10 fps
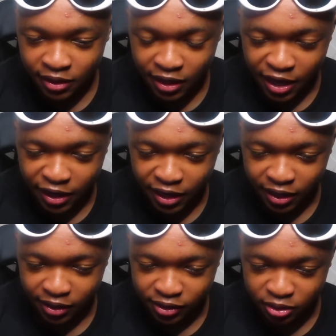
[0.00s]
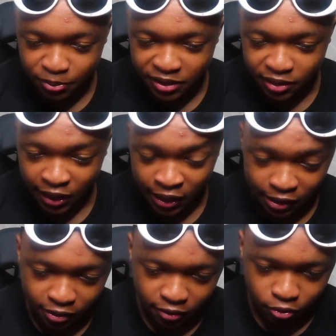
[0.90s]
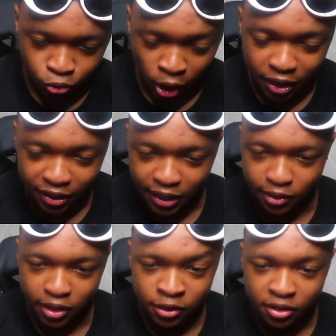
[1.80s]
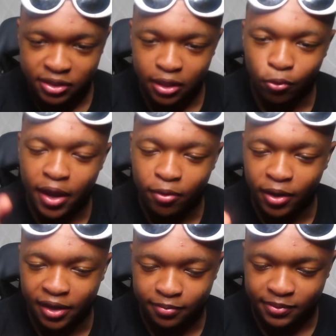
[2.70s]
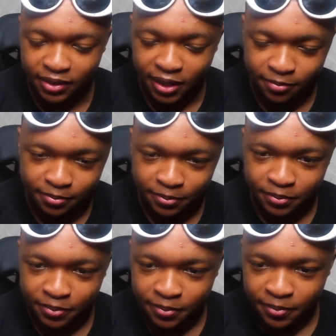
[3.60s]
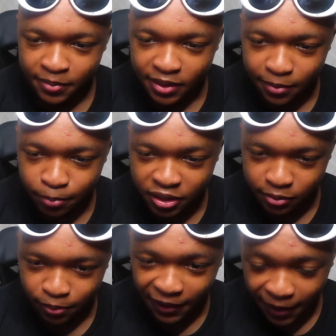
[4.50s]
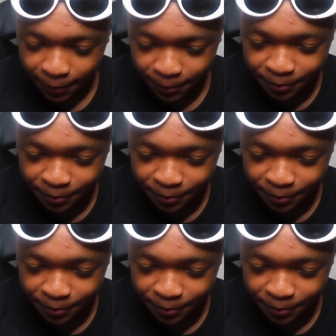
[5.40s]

and then just press like white again, like, you know what I'm saying, white, okay? Press apply.